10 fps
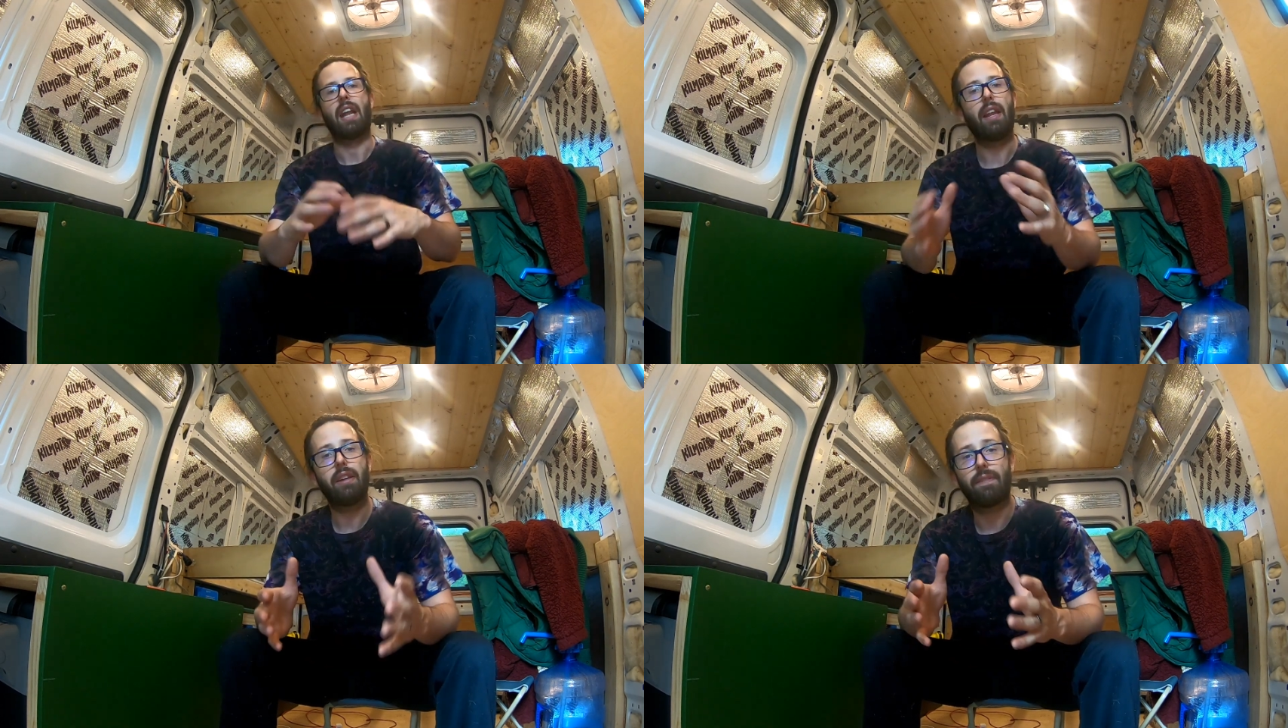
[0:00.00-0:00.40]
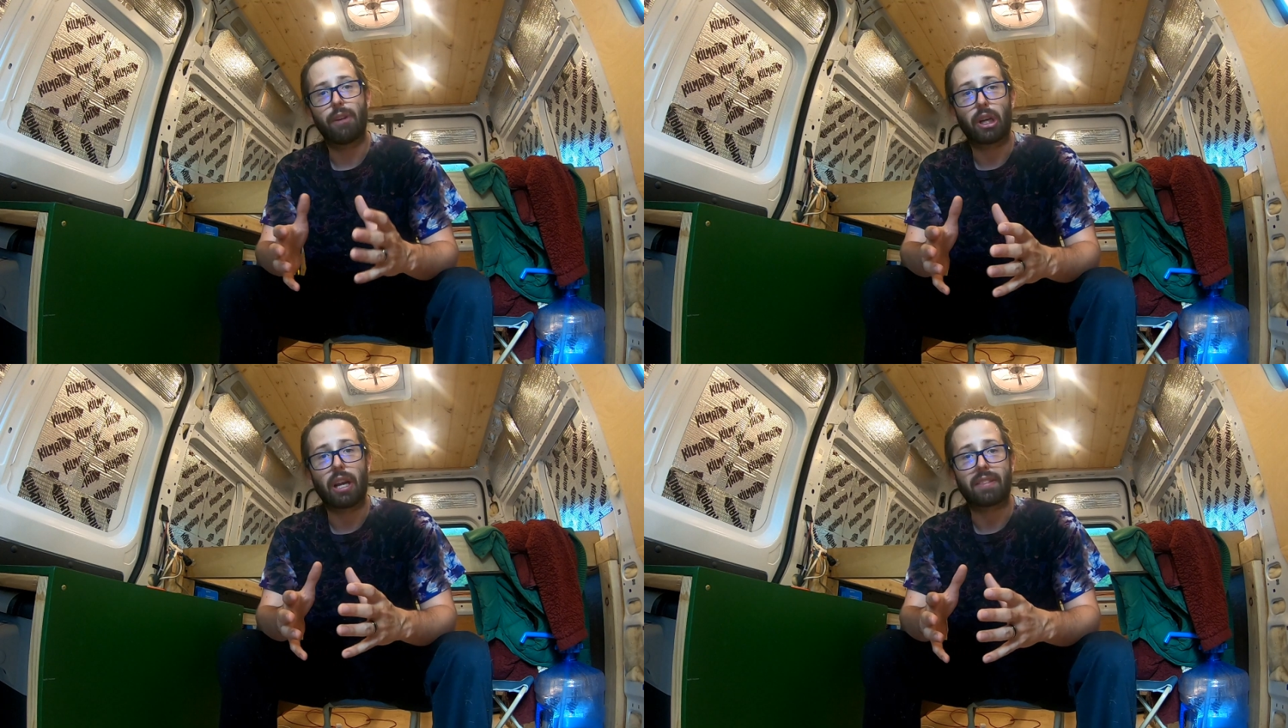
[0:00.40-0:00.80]
Now that you've
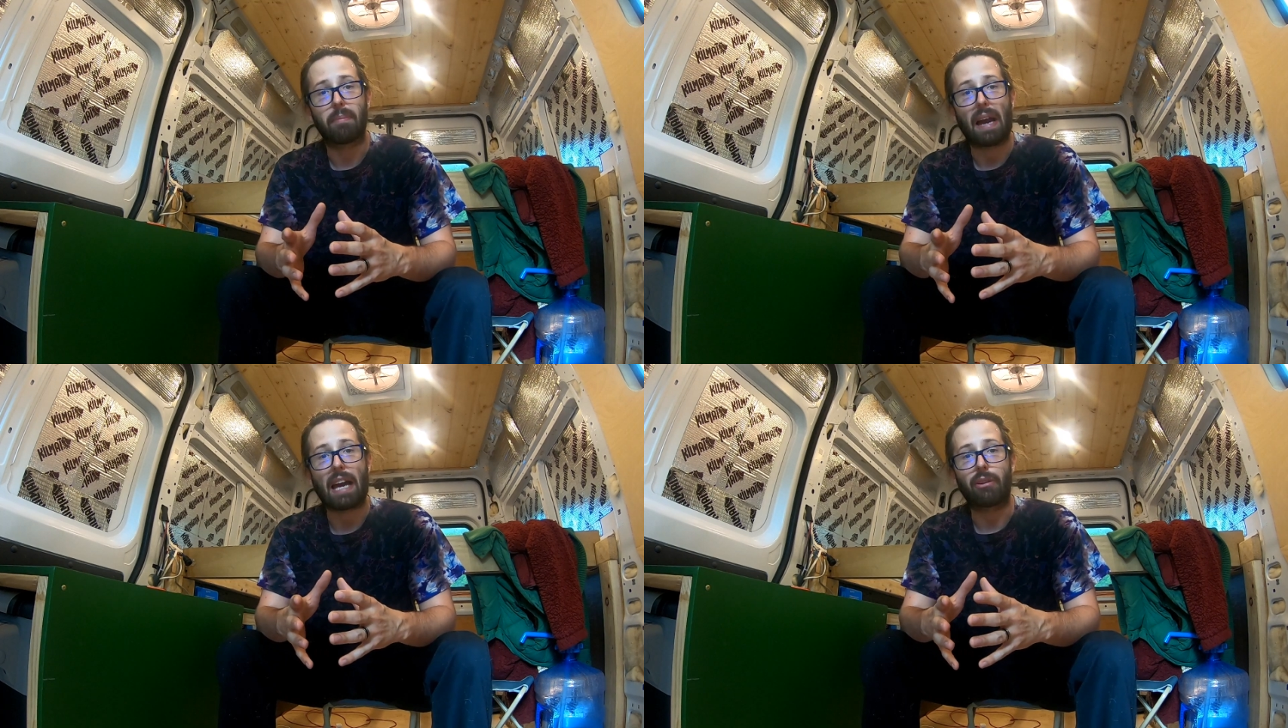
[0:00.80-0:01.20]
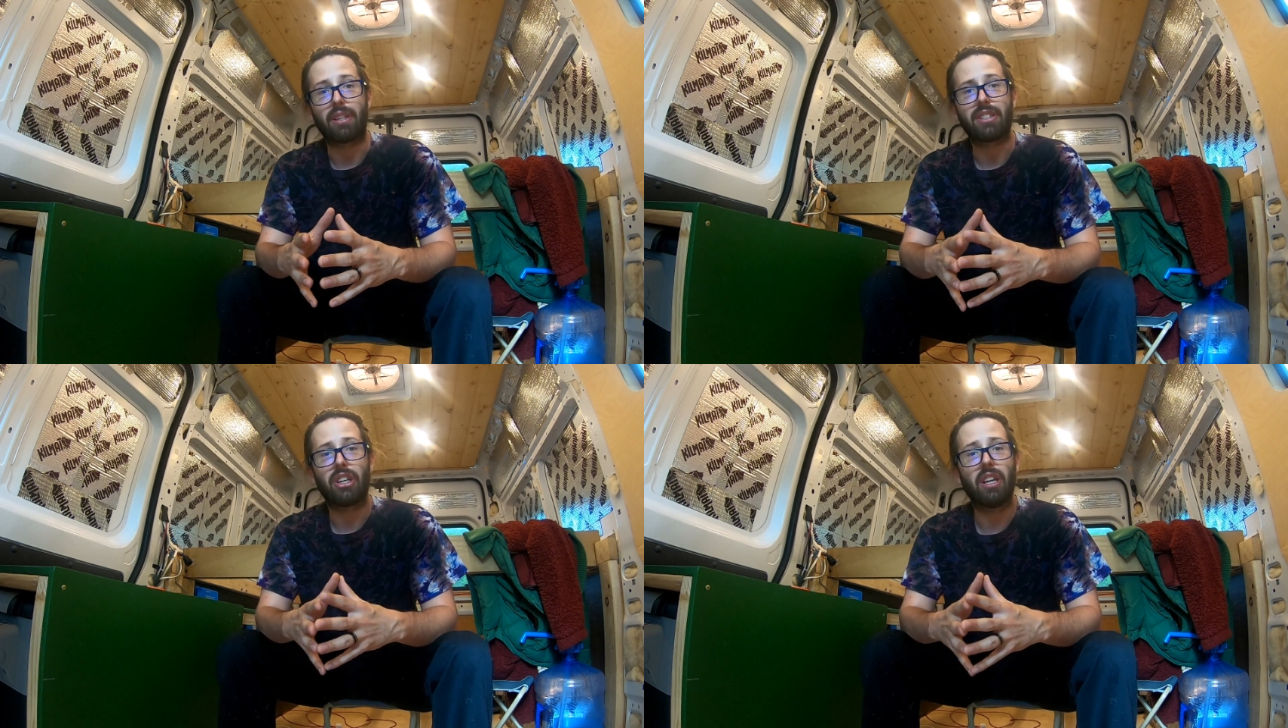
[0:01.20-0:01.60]
figured out the
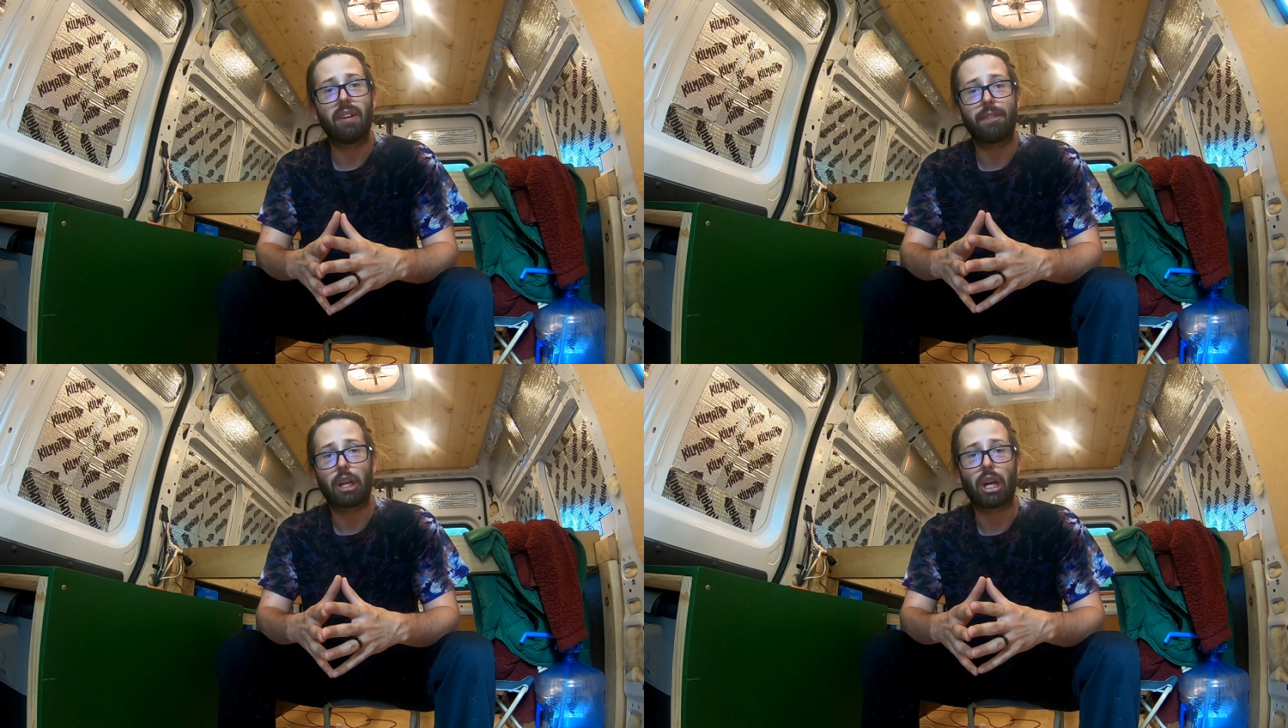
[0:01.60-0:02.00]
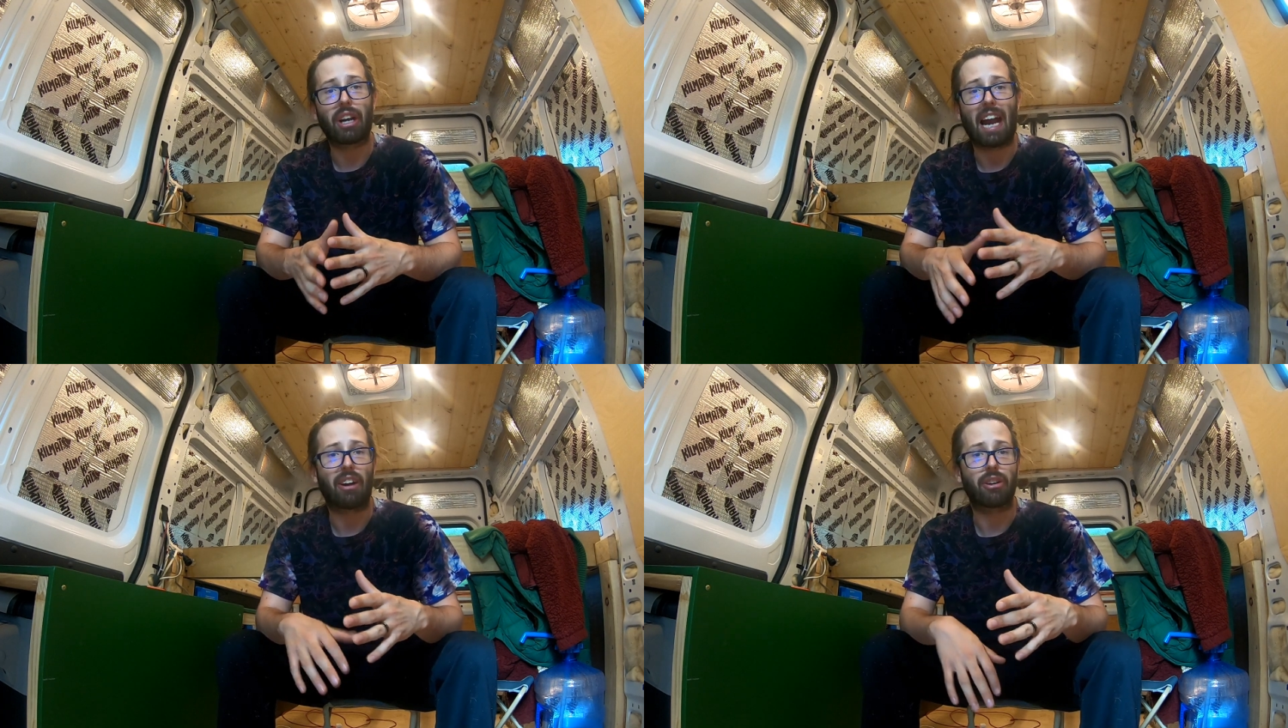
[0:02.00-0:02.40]
batteries, you need to figure out
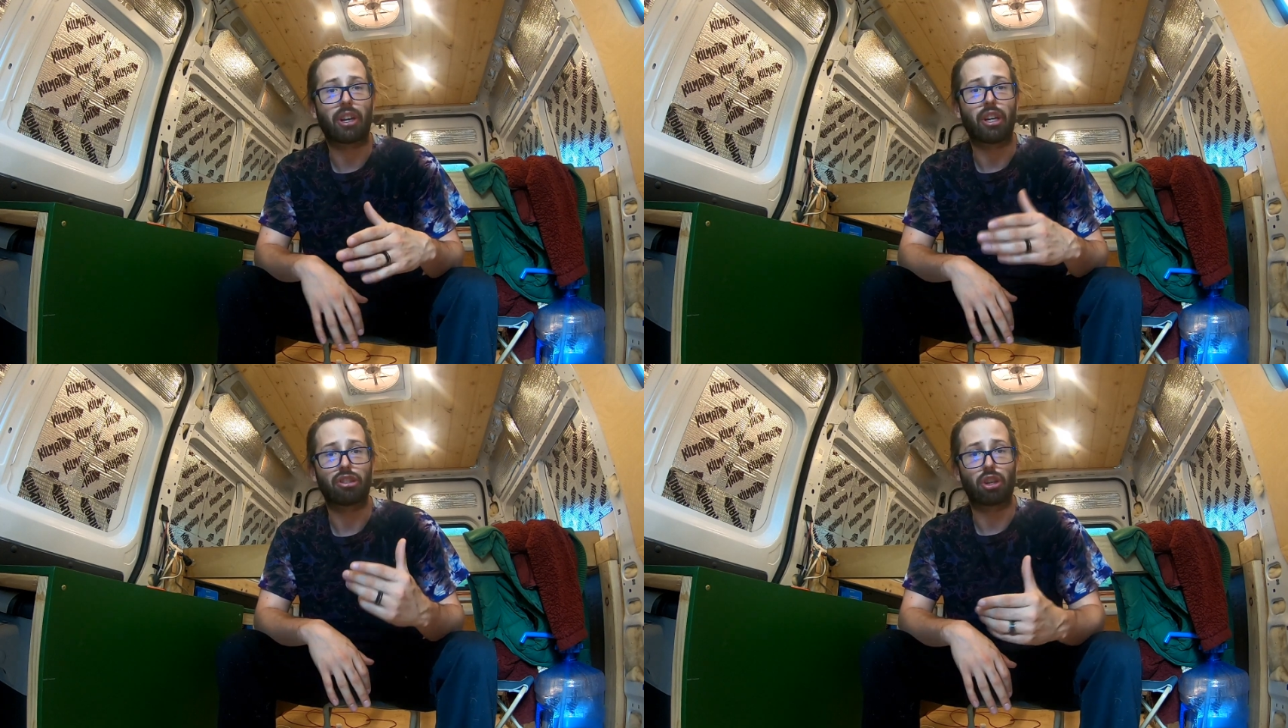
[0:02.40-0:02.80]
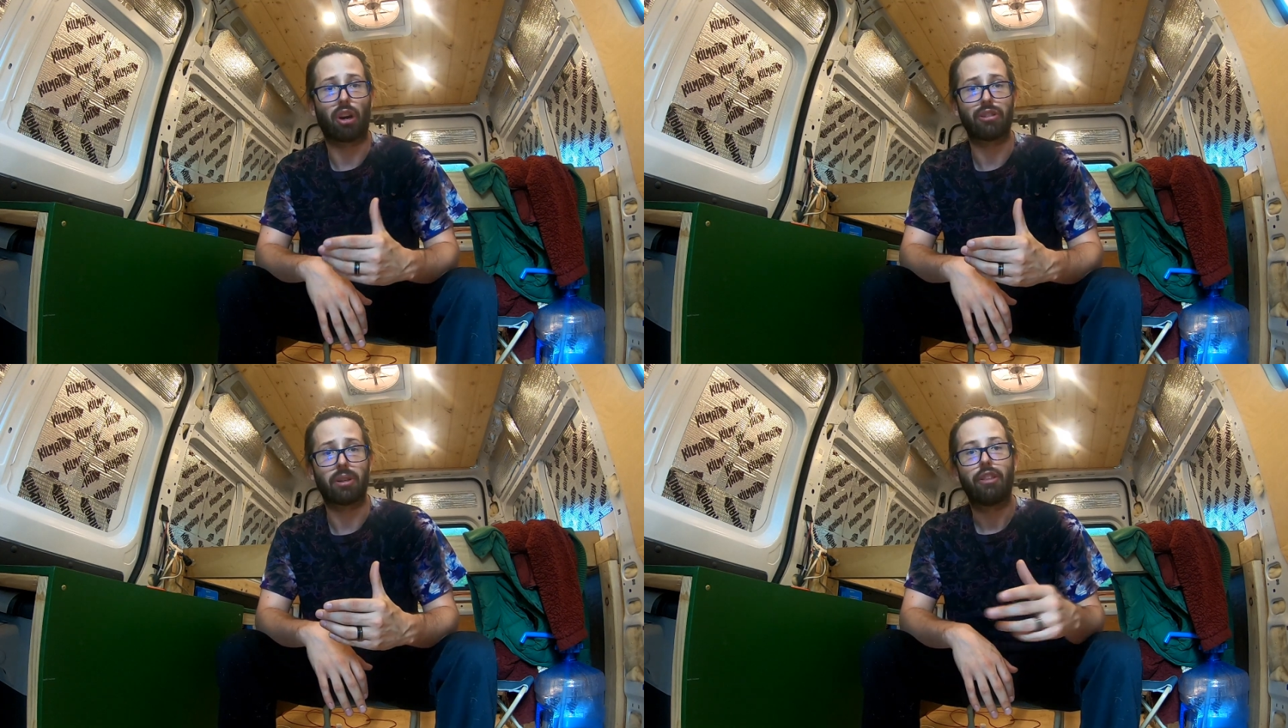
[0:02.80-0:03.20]
how you're going to charge them.